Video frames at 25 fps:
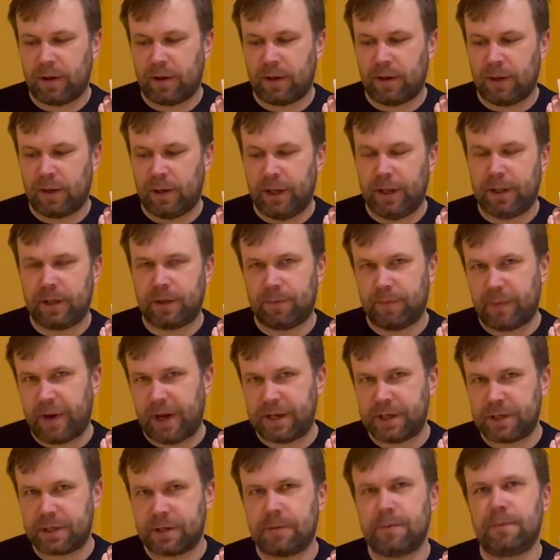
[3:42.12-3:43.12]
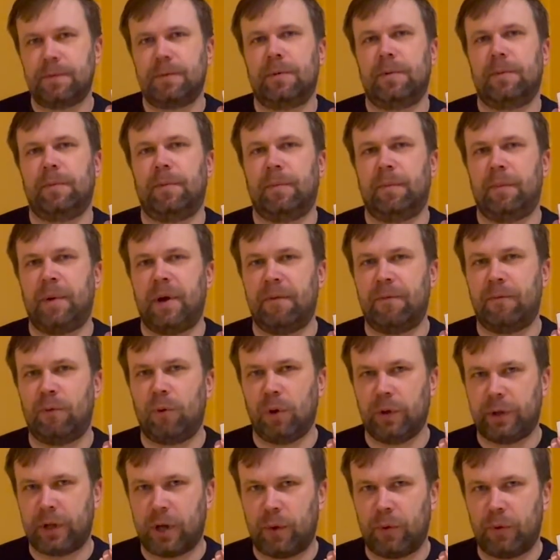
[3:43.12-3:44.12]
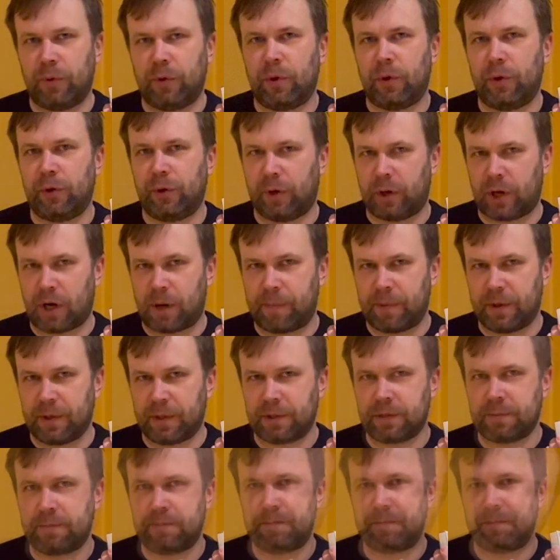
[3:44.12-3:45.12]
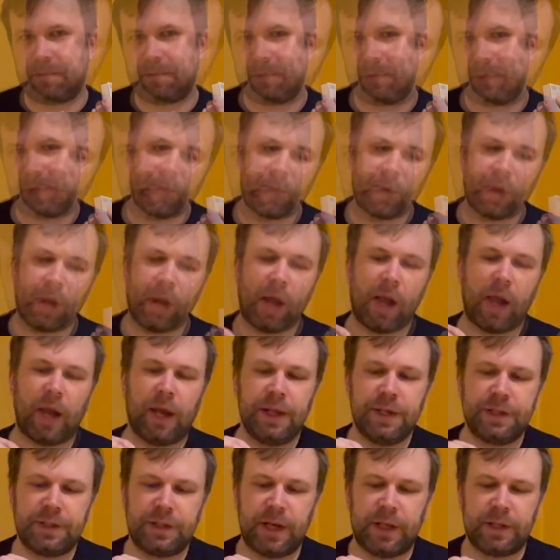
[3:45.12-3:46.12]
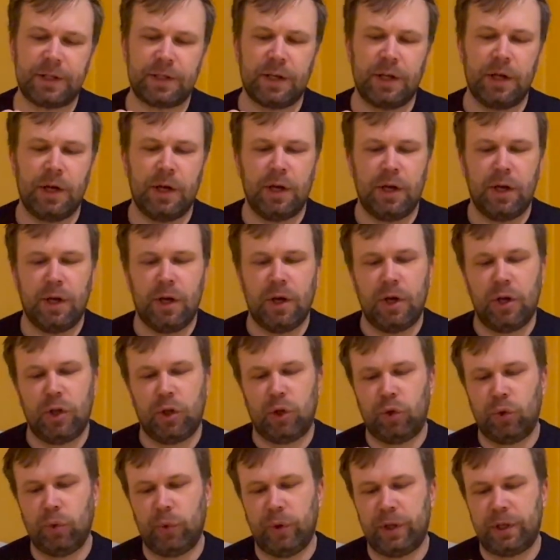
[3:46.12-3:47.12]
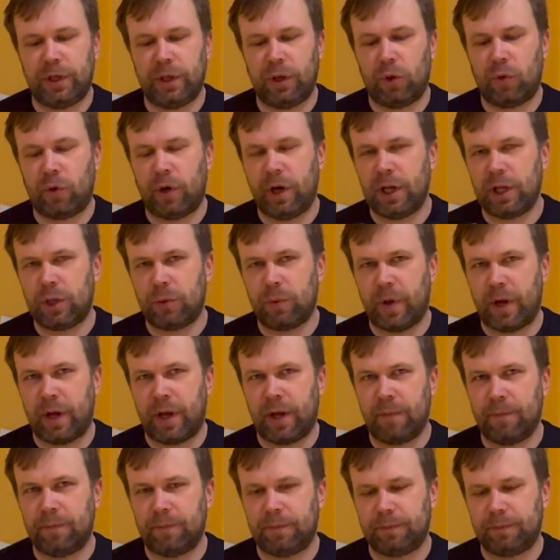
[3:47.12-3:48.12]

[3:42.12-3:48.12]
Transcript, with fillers: lit match may fall down on your carpet. And instead, to do it in correct way,